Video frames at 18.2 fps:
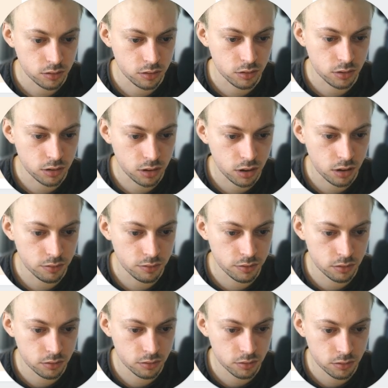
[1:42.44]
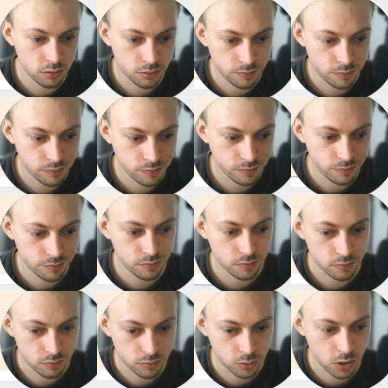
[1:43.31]
gonna love you
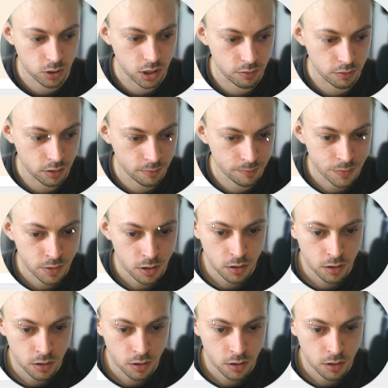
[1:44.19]
whatever